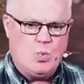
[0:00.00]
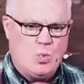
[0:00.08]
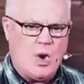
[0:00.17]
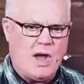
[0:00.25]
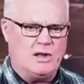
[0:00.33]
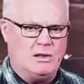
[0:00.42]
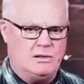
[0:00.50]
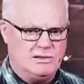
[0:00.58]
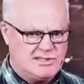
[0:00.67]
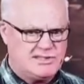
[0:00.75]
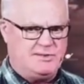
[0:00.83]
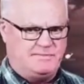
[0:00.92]

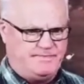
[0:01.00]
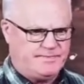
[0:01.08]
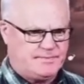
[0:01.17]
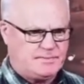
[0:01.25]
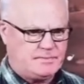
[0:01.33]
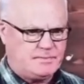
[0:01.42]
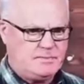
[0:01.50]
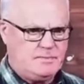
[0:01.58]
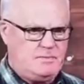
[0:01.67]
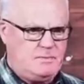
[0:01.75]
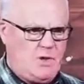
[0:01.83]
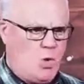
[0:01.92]
Wells
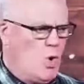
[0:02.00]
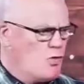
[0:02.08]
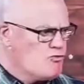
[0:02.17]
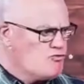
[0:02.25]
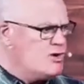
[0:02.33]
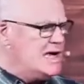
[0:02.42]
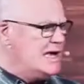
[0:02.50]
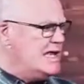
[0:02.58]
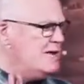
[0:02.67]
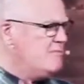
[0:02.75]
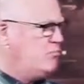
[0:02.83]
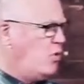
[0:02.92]
were
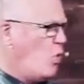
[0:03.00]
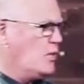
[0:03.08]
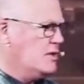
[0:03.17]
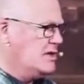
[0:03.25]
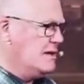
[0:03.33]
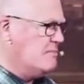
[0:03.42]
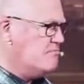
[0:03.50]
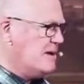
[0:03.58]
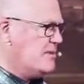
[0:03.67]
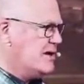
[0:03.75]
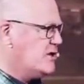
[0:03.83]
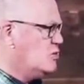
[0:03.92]
really important in
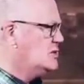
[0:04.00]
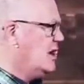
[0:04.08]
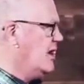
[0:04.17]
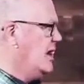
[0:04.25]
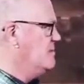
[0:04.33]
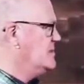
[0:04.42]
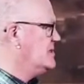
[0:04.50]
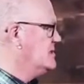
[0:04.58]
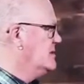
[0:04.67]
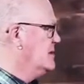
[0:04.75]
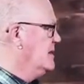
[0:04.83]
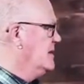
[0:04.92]
biblical times.
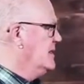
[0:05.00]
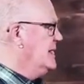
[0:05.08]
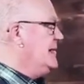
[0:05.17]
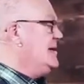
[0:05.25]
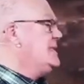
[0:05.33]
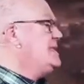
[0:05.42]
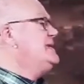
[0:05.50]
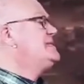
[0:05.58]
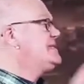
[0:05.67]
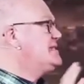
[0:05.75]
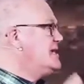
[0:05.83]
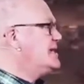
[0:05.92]
They
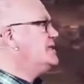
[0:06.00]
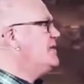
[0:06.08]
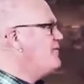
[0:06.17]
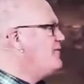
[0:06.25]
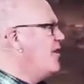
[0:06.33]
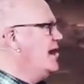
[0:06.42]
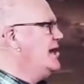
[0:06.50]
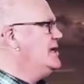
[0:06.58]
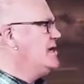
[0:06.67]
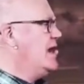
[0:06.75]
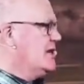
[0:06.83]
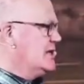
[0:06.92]

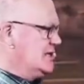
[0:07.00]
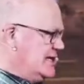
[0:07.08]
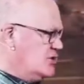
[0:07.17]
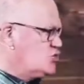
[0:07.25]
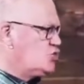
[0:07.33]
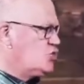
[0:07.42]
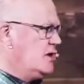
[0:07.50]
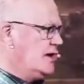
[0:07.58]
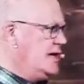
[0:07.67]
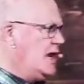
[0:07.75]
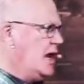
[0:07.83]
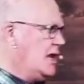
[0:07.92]
signified
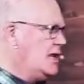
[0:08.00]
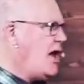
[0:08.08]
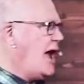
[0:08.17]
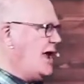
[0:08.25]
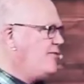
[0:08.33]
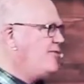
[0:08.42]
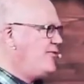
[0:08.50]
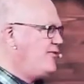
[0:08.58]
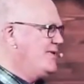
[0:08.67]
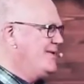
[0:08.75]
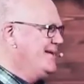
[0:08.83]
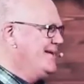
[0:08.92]
literally a
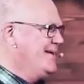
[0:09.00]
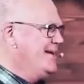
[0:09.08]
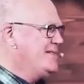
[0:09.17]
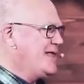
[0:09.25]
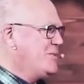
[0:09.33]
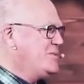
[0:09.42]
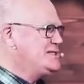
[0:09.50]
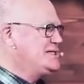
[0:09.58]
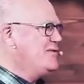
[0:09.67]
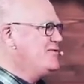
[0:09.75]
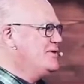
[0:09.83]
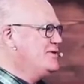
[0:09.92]
life that was
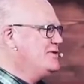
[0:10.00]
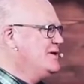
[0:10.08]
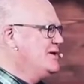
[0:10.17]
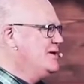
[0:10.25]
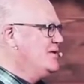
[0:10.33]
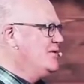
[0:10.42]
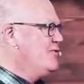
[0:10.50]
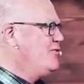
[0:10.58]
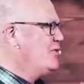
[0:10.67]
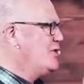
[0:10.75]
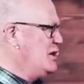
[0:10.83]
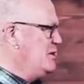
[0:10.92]
given
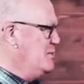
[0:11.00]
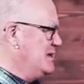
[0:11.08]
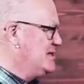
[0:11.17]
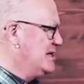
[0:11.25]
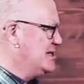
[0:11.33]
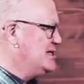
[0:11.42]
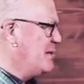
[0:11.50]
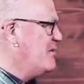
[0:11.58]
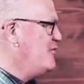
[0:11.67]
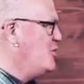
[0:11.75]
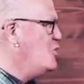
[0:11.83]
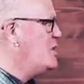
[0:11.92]
for the community. Some
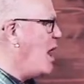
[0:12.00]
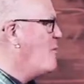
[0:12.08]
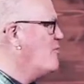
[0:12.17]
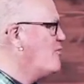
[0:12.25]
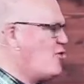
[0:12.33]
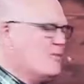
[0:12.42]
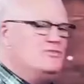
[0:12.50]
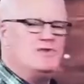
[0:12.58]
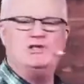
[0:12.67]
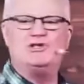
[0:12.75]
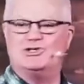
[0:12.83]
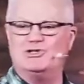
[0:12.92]
of you come from
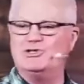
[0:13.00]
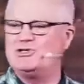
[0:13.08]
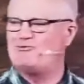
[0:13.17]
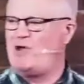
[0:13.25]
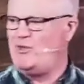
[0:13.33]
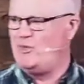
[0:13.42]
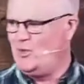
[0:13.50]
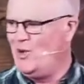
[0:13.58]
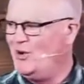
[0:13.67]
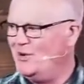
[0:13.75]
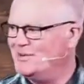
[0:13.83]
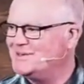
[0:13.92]
nations around the
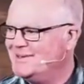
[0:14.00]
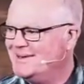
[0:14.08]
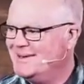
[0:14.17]
world